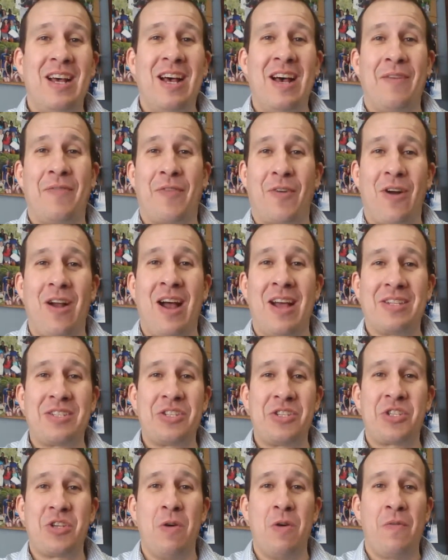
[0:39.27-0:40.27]
for us
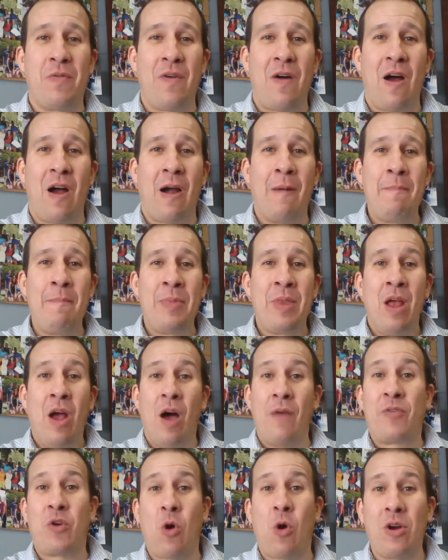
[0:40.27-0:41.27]
so far.
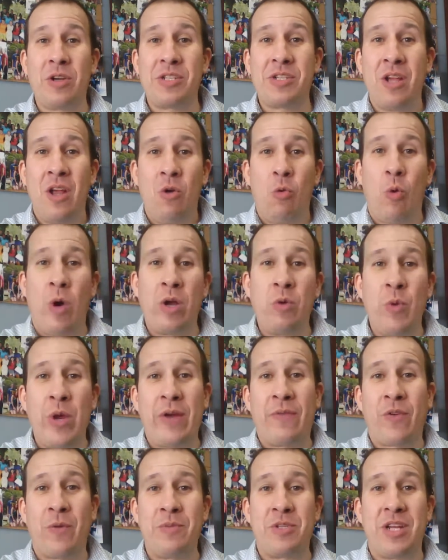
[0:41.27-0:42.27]
Of course, 1
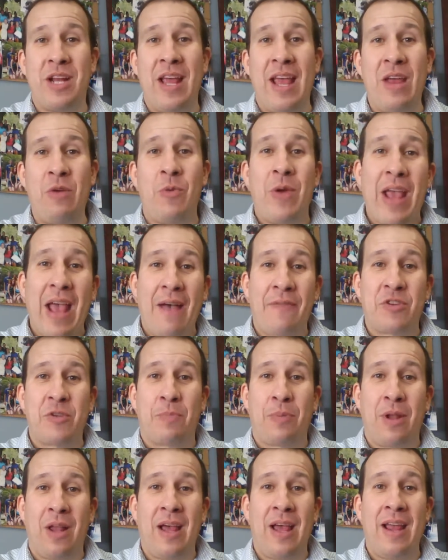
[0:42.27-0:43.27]
week from today, we have to
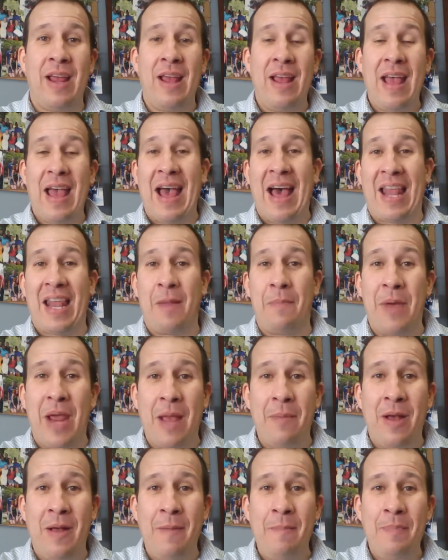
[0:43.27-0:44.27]
play
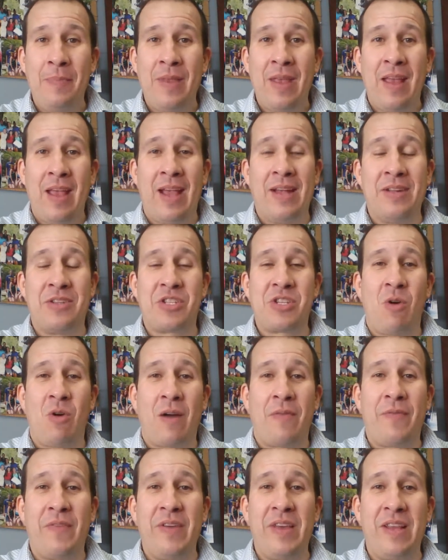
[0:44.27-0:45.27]
Alabama. And so
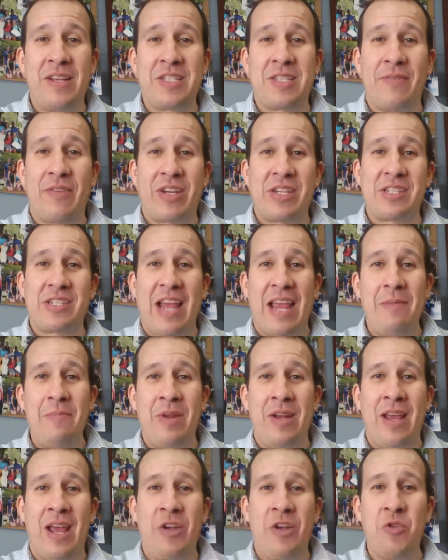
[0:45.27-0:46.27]
our feelings of
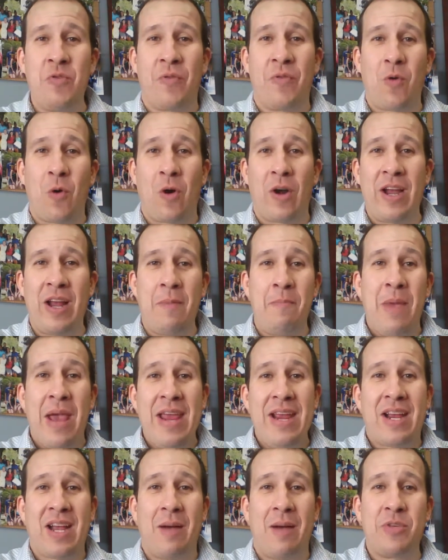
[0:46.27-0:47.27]
excitement and euphoria
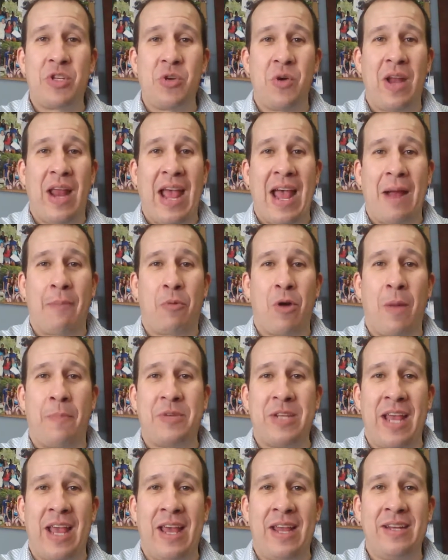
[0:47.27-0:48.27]
may come to an
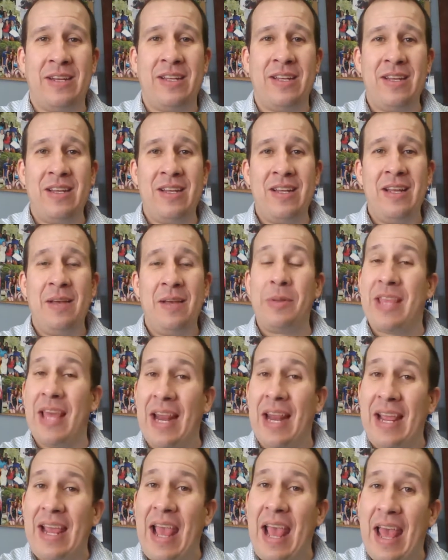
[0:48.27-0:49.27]
abrupt end. But
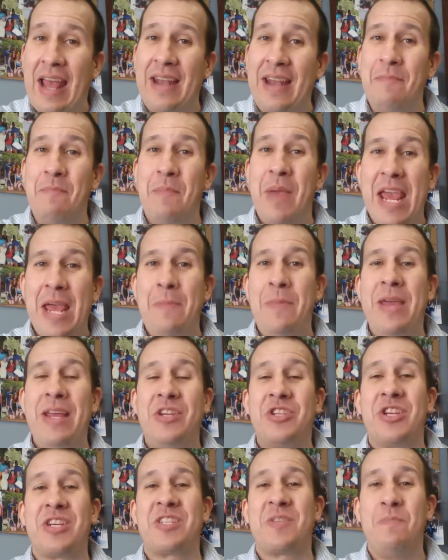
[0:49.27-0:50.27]
then again, maybe,
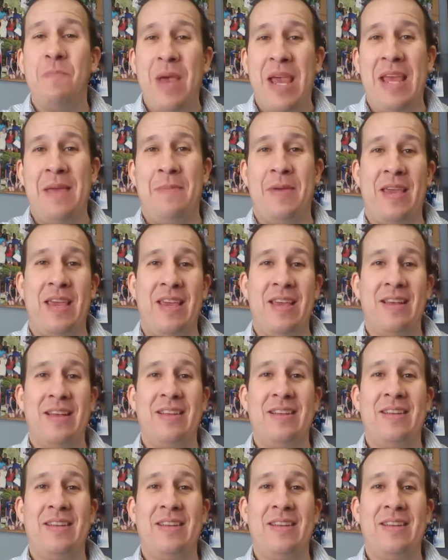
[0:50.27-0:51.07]
just maybe,